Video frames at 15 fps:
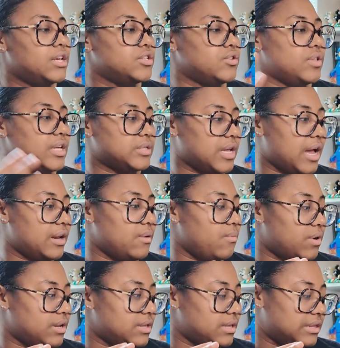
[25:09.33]
So that's kind of
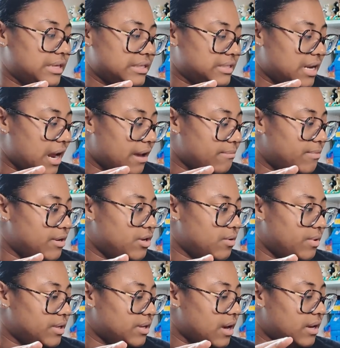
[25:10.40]
one of the things that I've been
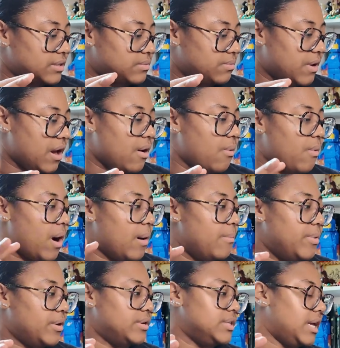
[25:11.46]
doing as well while
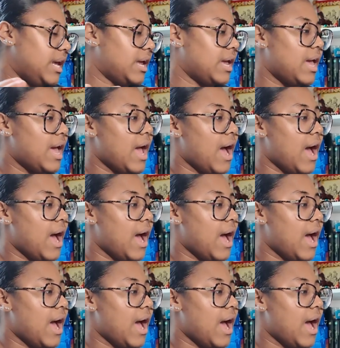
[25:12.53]
building.